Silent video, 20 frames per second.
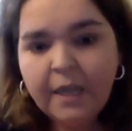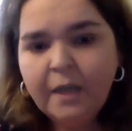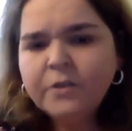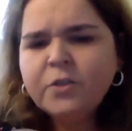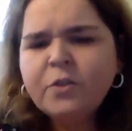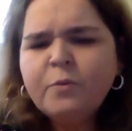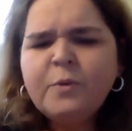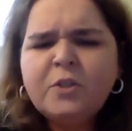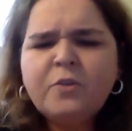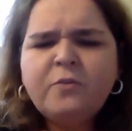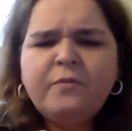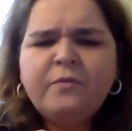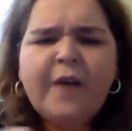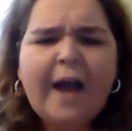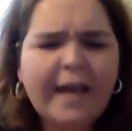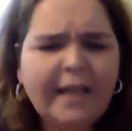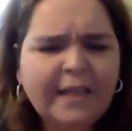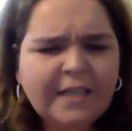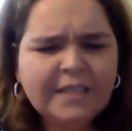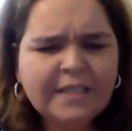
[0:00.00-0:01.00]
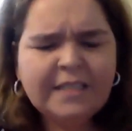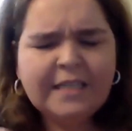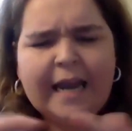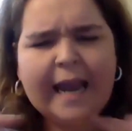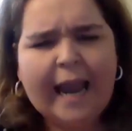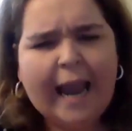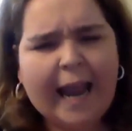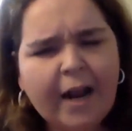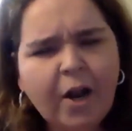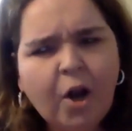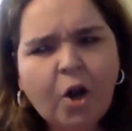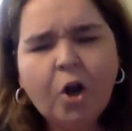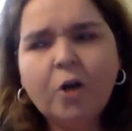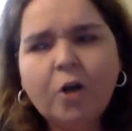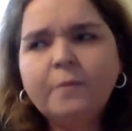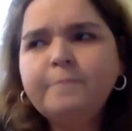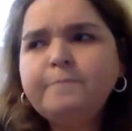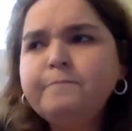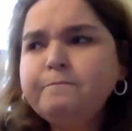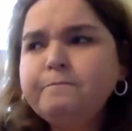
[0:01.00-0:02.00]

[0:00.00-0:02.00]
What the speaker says: so much violence and anger.